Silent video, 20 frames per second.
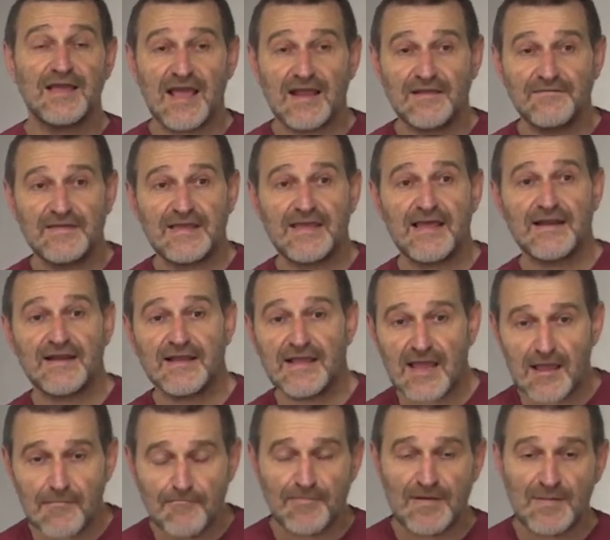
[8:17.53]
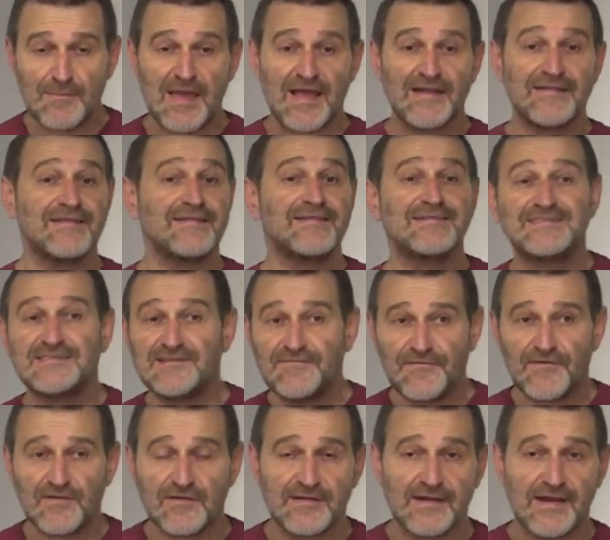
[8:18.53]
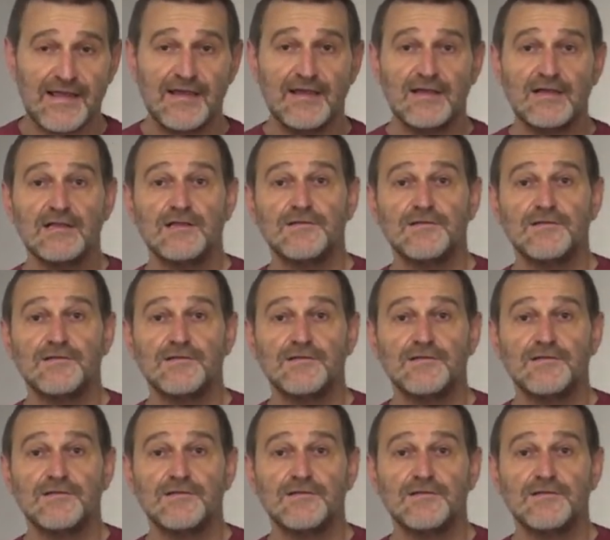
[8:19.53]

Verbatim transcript: and we can implement it differently